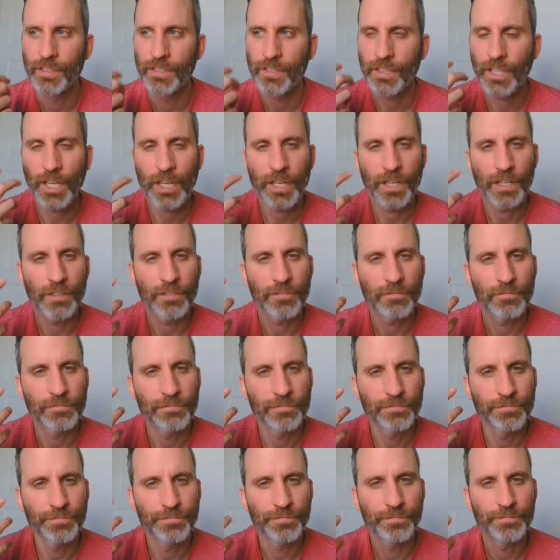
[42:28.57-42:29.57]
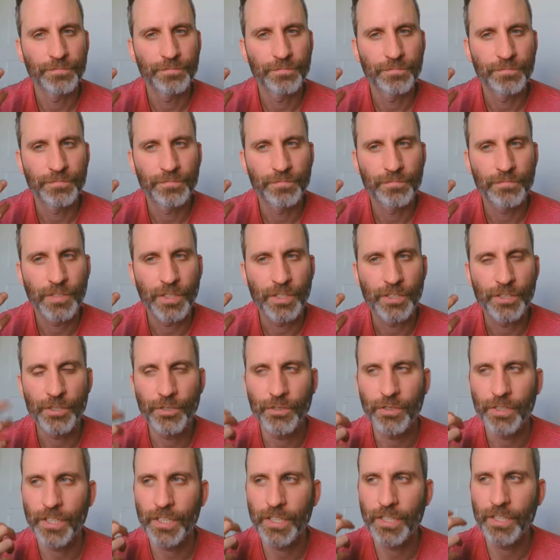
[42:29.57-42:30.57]
kind of
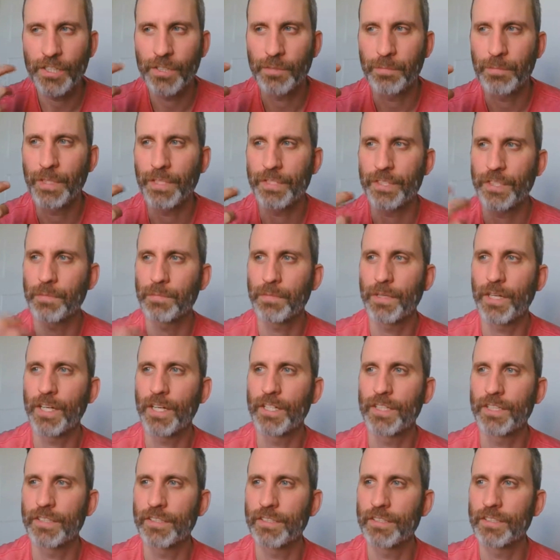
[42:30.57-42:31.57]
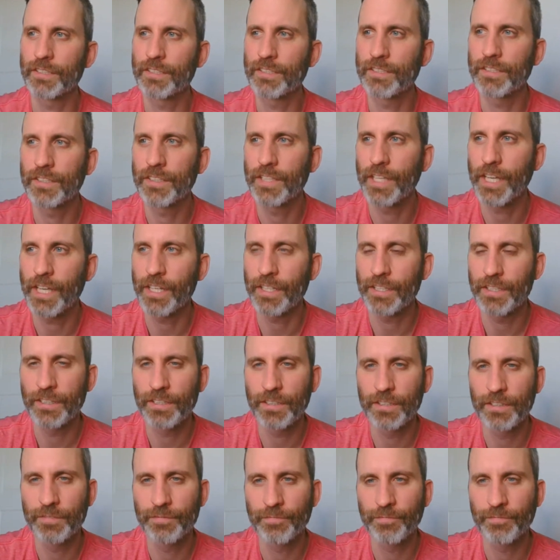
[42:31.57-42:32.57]
intuited or picked up on is that,
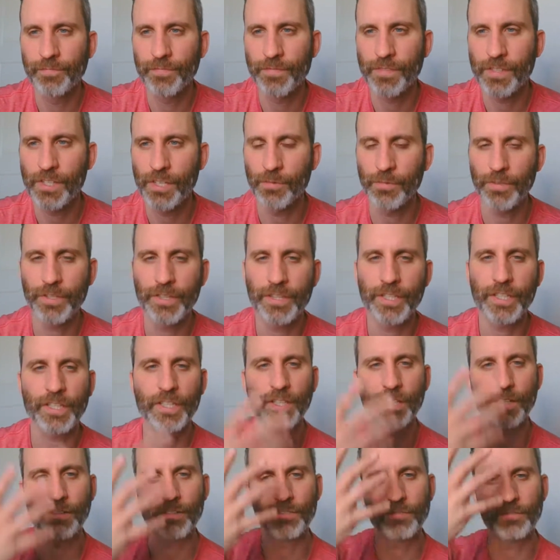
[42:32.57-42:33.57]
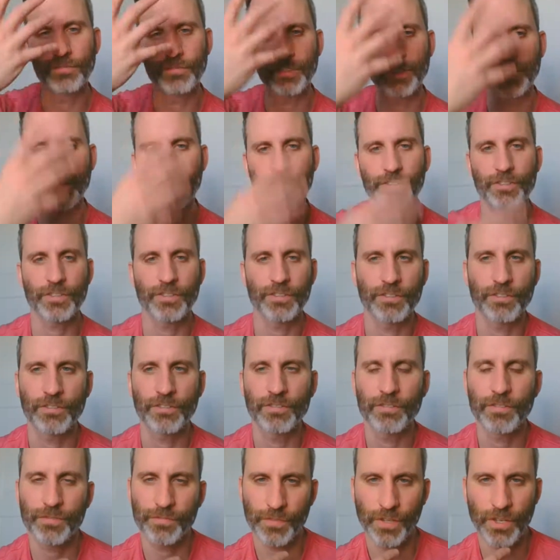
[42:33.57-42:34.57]
we think of
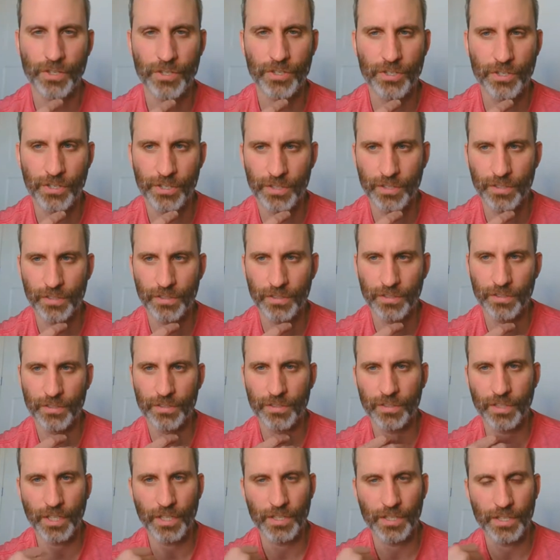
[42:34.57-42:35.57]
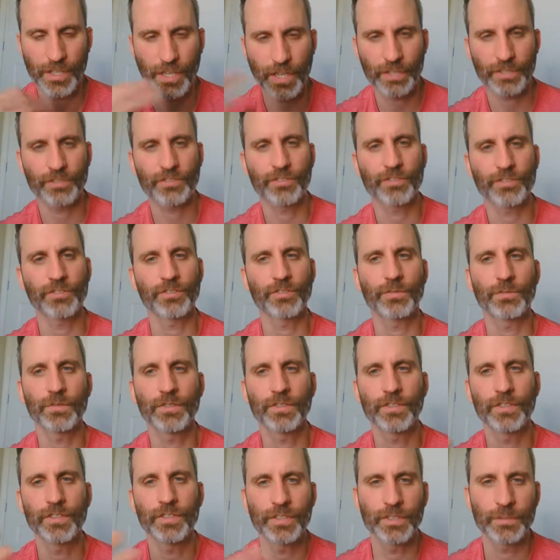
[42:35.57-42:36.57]
internal functions and the external
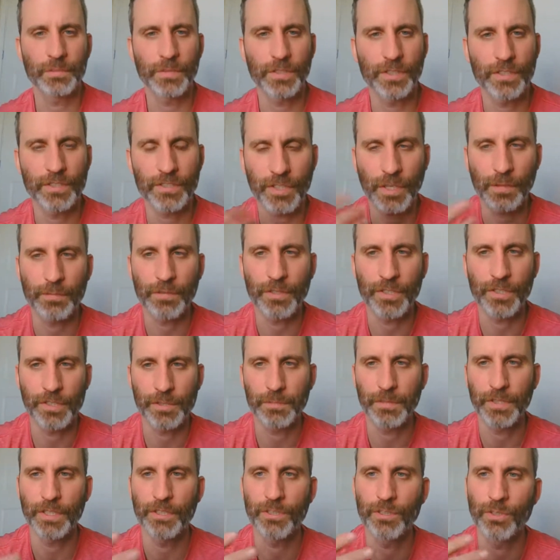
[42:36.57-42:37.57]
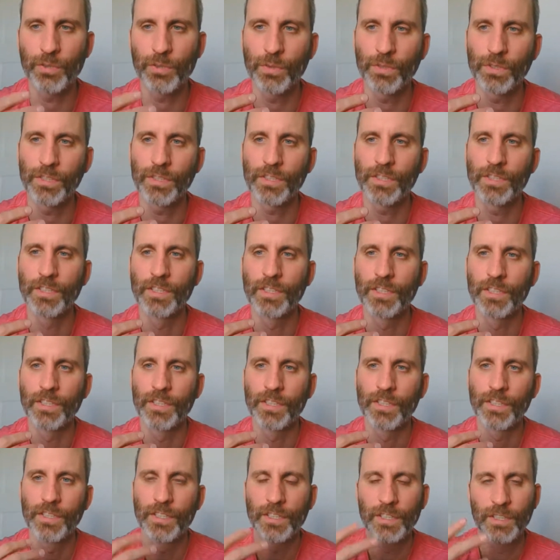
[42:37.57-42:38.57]
world as being separate, as being dual.
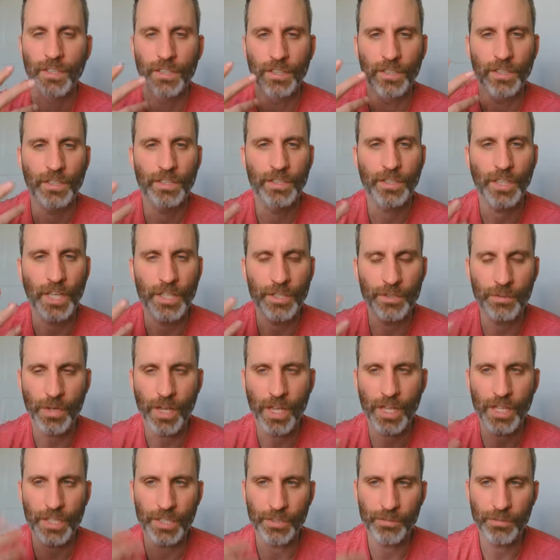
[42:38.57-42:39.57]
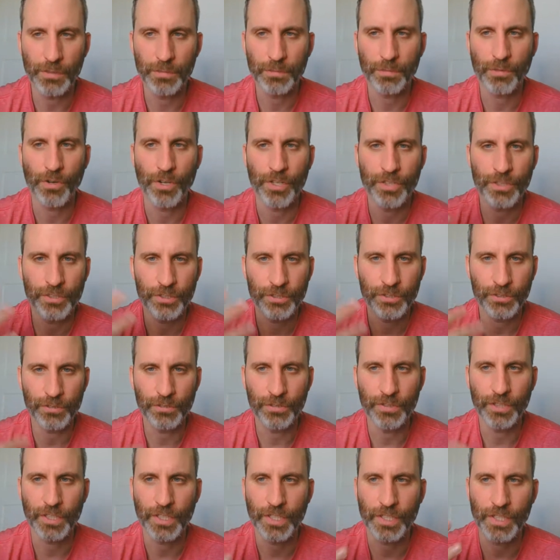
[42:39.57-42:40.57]
Non-duality would point
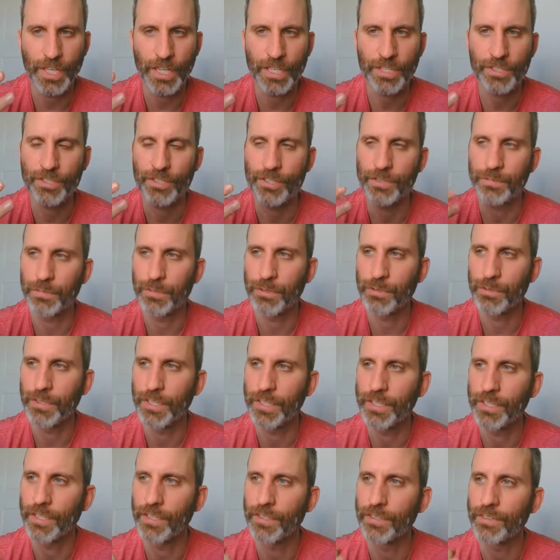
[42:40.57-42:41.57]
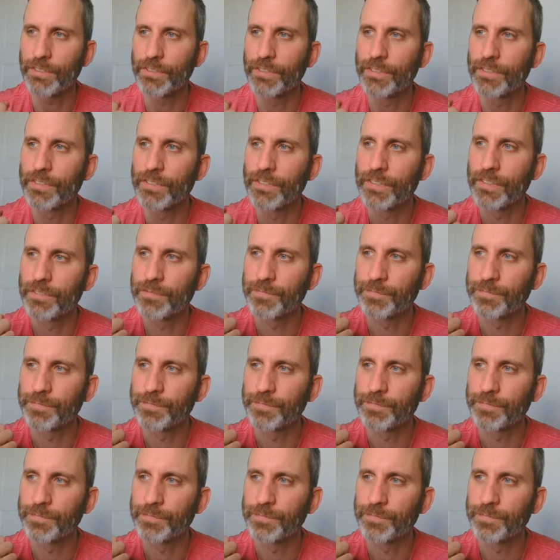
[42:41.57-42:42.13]
to the connection between those